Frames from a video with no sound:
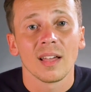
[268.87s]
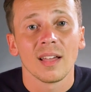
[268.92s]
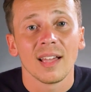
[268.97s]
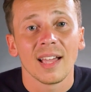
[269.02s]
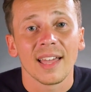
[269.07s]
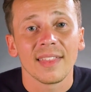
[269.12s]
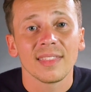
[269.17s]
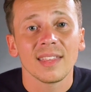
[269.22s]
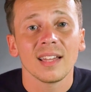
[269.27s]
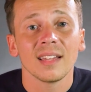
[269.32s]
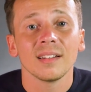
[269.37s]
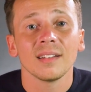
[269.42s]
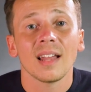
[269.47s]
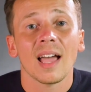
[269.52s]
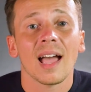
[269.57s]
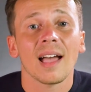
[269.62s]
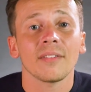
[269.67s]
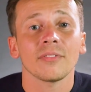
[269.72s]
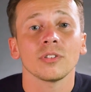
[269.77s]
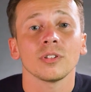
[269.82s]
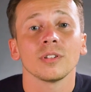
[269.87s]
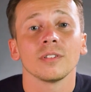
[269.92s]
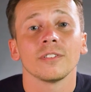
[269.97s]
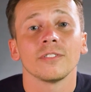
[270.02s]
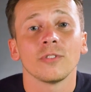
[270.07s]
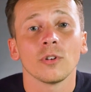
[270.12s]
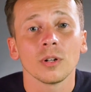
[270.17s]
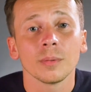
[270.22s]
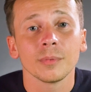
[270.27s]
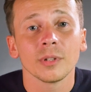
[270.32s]
And then after you
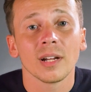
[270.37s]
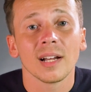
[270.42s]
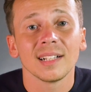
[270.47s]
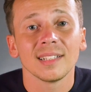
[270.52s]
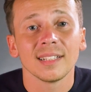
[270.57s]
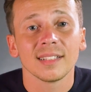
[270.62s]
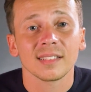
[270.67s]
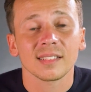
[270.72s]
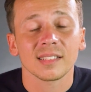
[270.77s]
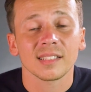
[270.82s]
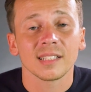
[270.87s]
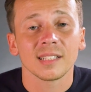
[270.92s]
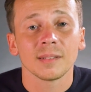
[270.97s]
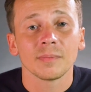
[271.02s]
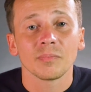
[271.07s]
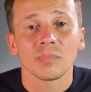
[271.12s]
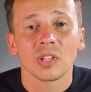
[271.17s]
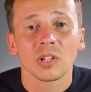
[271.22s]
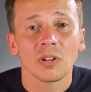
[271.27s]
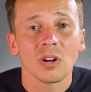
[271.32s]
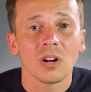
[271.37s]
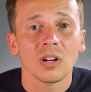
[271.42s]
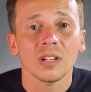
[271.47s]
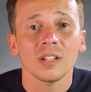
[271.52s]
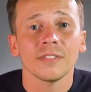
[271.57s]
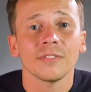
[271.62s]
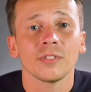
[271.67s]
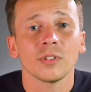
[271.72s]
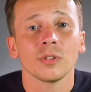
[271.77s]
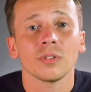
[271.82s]
form your LLC, there are
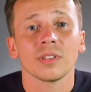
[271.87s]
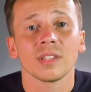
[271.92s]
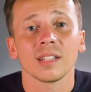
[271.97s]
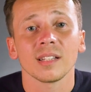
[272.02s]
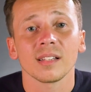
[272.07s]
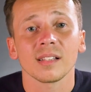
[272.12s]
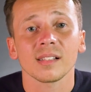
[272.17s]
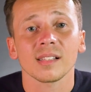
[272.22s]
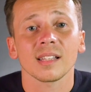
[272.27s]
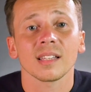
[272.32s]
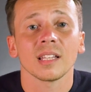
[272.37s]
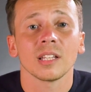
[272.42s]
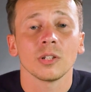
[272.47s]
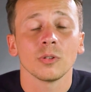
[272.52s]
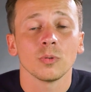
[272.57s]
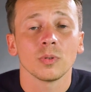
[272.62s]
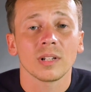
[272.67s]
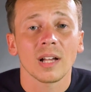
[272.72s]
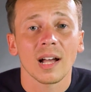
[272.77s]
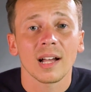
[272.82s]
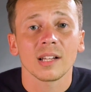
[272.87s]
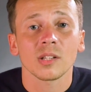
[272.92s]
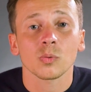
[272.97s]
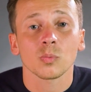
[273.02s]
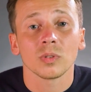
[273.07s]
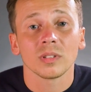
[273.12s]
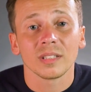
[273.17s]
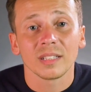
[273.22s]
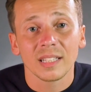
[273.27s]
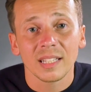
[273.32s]
a few things that you guys
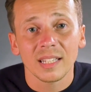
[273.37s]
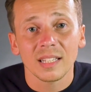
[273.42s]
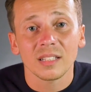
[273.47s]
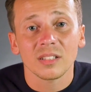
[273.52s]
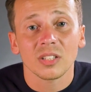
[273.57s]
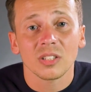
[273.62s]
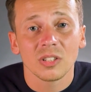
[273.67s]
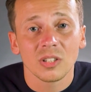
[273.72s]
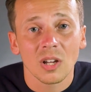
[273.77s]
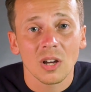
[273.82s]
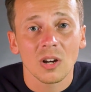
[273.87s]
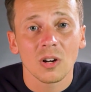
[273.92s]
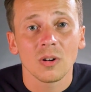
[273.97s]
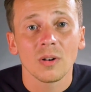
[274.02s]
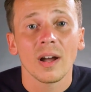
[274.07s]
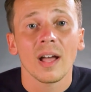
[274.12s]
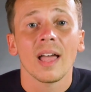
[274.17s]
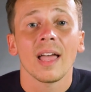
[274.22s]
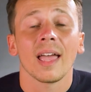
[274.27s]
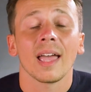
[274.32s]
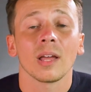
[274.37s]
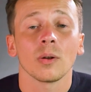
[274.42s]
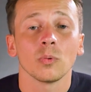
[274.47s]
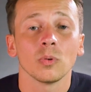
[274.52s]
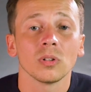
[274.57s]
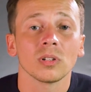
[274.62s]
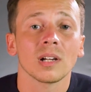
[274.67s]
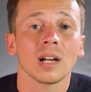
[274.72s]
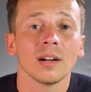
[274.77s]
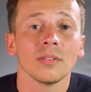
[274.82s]
will need to know, and
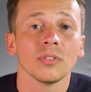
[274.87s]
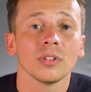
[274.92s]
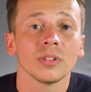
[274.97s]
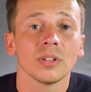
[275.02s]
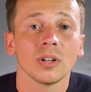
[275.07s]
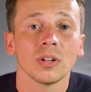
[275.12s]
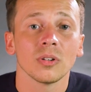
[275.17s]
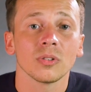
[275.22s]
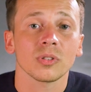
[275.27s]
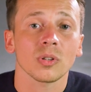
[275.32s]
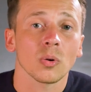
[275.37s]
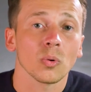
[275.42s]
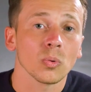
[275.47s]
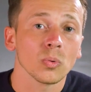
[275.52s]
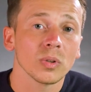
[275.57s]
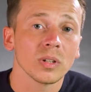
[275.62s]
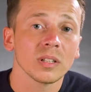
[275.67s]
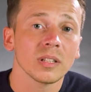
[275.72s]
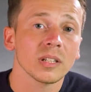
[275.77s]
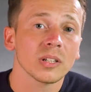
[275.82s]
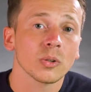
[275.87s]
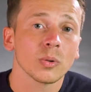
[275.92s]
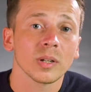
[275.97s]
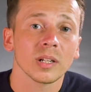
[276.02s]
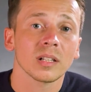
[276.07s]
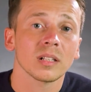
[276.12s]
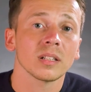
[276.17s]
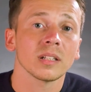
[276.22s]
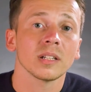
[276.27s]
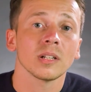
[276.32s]
we'll cover those really
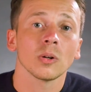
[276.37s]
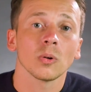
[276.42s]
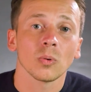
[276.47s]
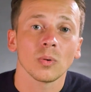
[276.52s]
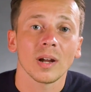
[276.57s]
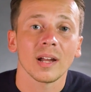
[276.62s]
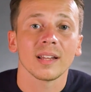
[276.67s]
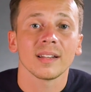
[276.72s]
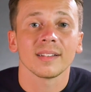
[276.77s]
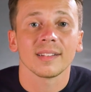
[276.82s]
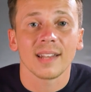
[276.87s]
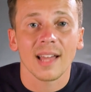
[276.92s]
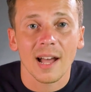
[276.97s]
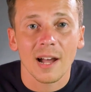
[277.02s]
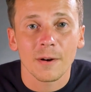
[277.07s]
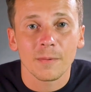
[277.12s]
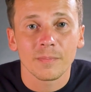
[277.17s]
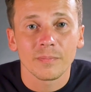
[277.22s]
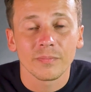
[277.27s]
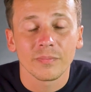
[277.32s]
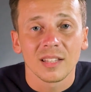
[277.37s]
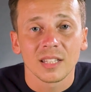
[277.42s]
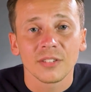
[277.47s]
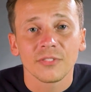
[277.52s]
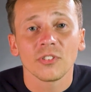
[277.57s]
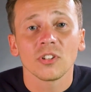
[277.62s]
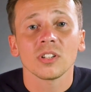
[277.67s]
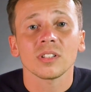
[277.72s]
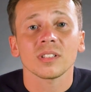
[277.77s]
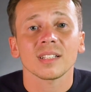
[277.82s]
quickly right now. The
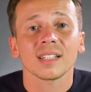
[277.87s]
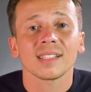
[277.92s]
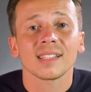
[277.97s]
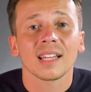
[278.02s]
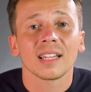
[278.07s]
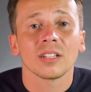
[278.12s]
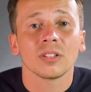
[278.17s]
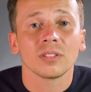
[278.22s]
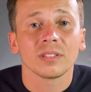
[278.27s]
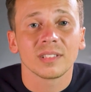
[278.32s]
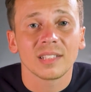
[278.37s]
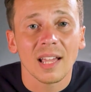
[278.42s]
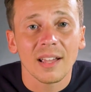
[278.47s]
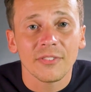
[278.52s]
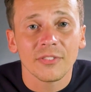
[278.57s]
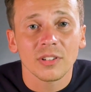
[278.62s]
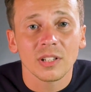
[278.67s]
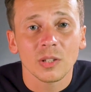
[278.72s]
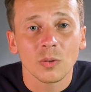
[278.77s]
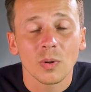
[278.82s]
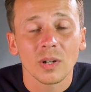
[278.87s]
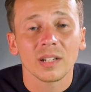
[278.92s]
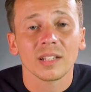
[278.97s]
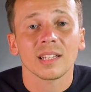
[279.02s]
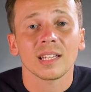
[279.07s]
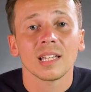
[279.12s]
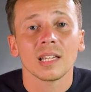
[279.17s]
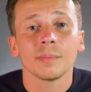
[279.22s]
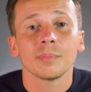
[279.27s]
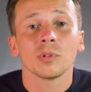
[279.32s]
first is that you'll definitely want to
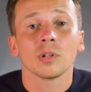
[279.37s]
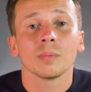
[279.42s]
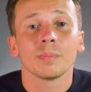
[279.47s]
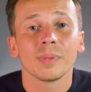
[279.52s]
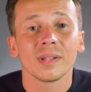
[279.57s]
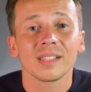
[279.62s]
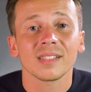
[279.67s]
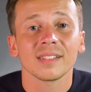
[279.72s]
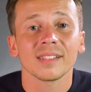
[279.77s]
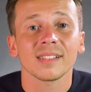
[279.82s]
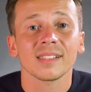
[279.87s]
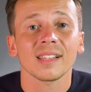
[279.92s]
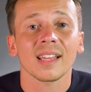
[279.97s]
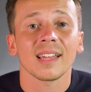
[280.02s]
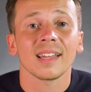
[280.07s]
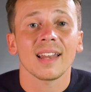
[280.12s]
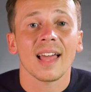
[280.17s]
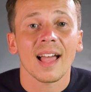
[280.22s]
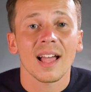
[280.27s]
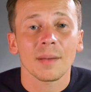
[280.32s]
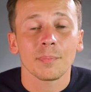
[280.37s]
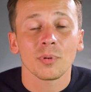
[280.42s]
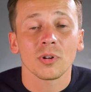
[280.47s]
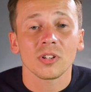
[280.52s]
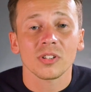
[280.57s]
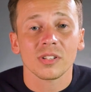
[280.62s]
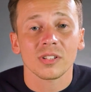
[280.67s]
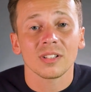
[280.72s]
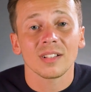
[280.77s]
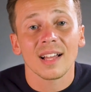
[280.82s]
keep your business and
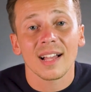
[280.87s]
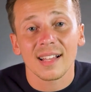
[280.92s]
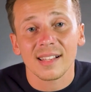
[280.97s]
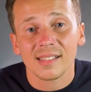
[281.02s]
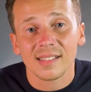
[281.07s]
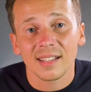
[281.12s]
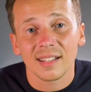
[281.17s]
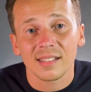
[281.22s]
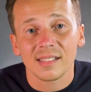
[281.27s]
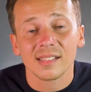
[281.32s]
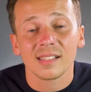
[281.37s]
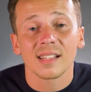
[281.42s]
personal assets